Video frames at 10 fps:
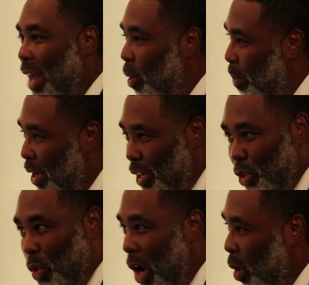I don't bug
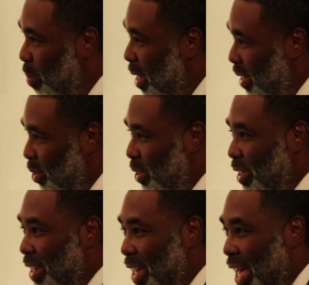you all much.
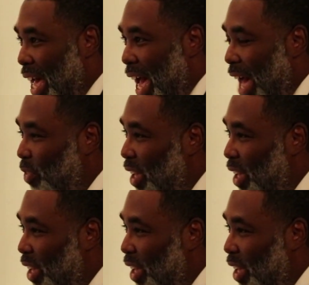I